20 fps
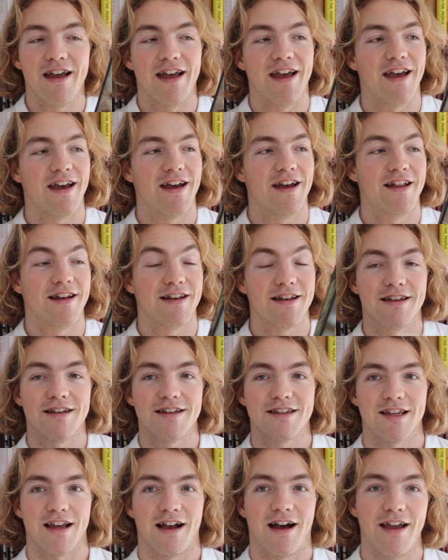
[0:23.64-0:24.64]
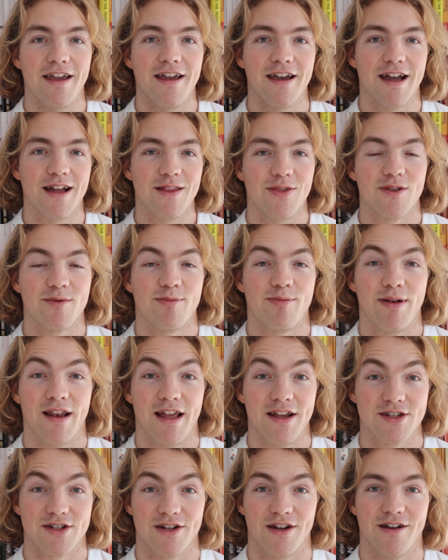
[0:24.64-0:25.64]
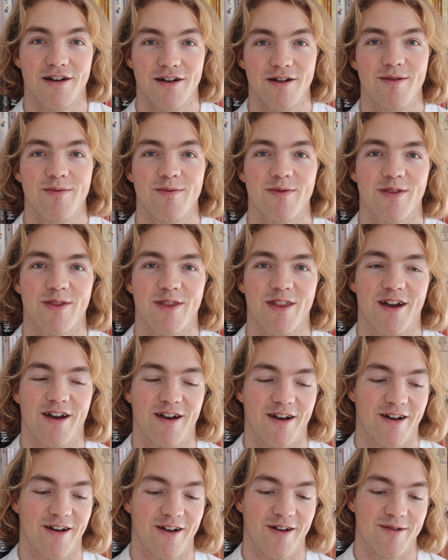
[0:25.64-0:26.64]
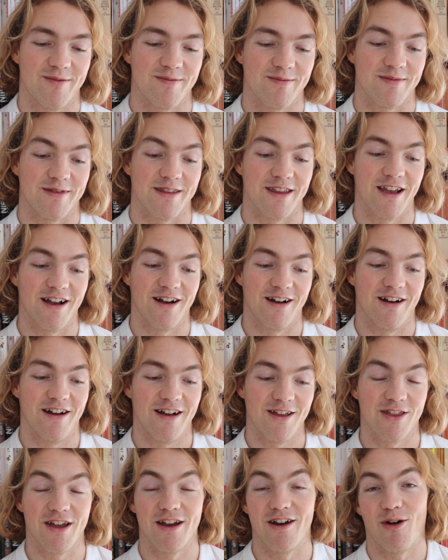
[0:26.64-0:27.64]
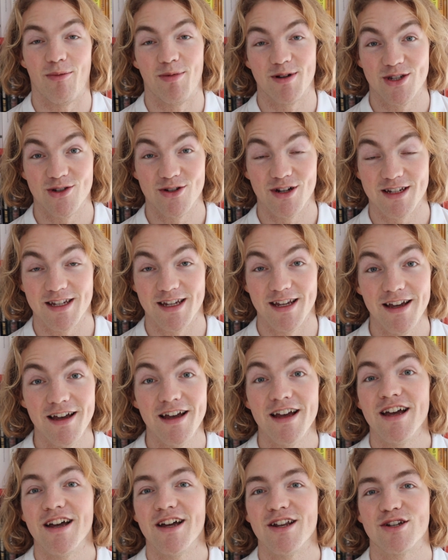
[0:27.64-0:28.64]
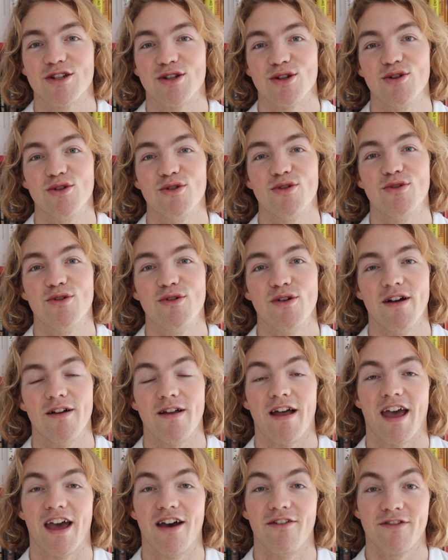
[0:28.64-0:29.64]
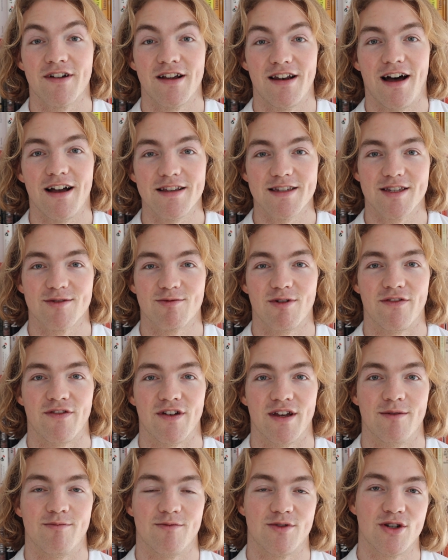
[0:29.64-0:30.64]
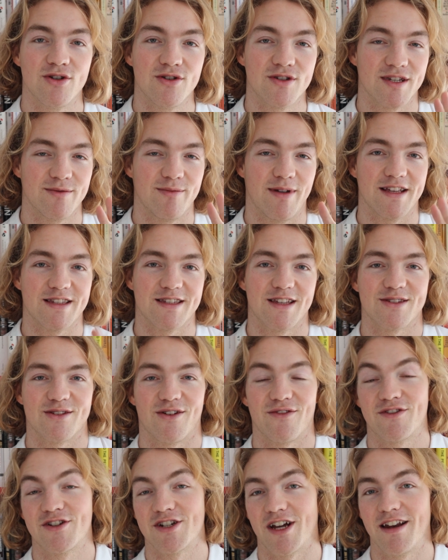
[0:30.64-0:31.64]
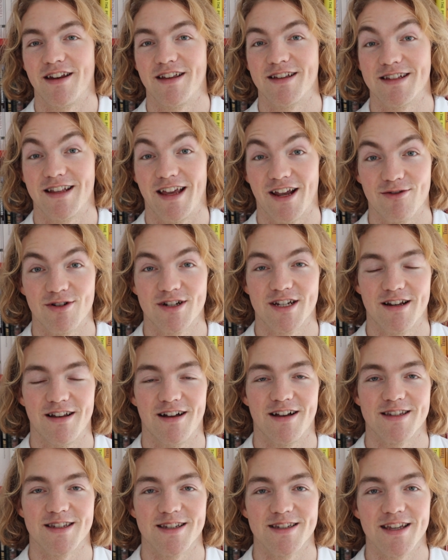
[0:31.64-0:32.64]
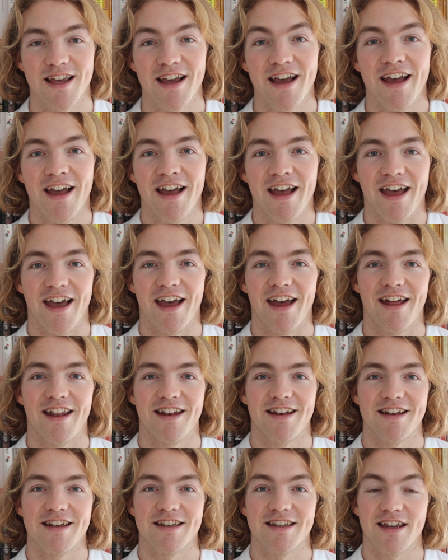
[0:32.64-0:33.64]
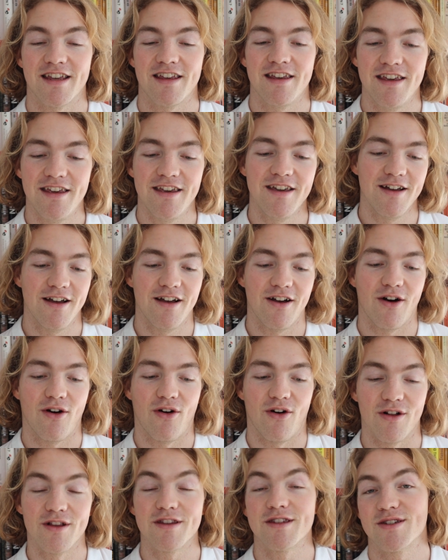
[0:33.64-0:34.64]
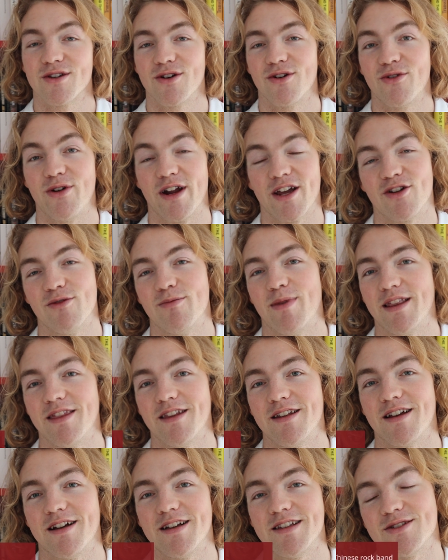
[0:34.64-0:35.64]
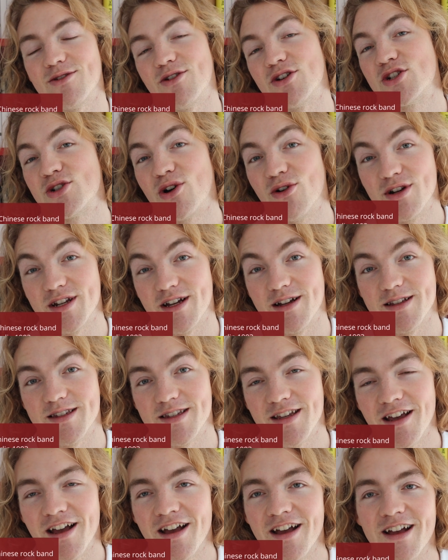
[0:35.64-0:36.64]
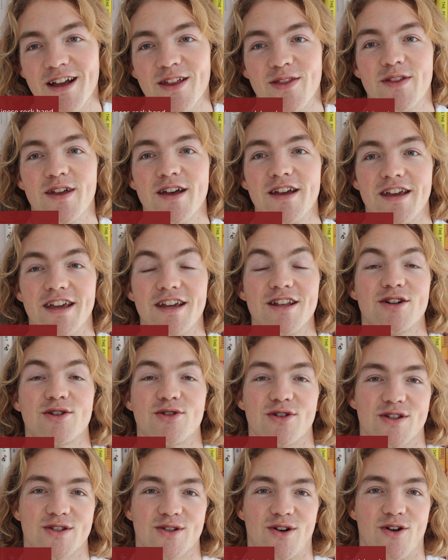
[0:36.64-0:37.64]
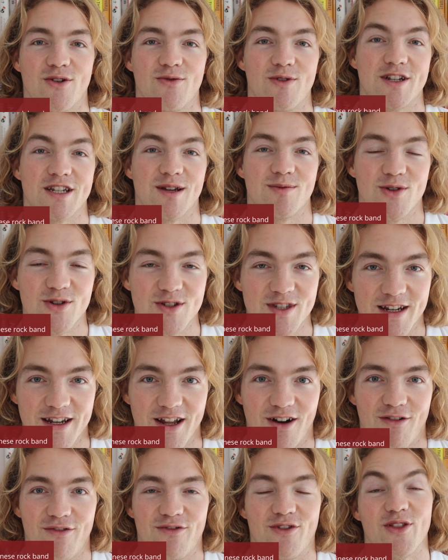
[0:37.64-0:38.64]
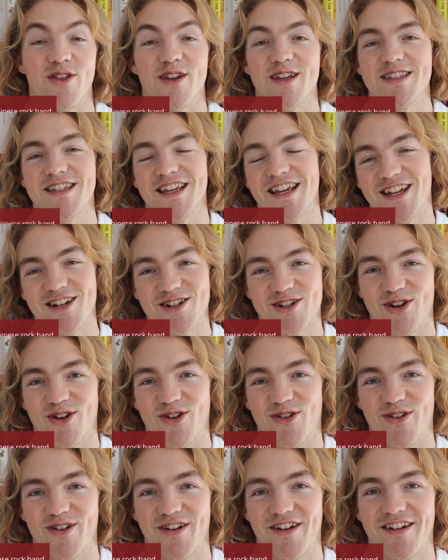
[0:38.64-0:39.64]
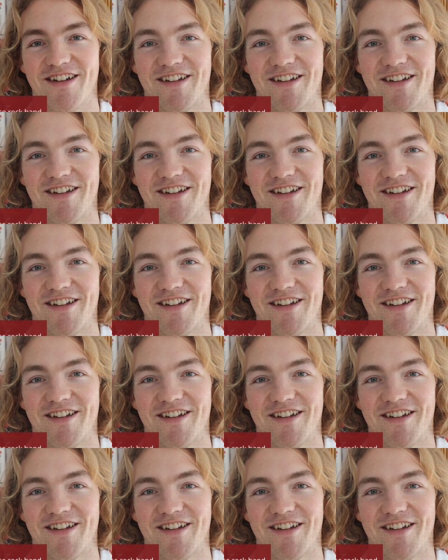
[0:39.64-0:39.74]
And I had the pleasure, the opportunity to have classes with him, 2 semesters of Chinese language classes, and he also recommended us or showed us the intro song which I'm using now for this intro.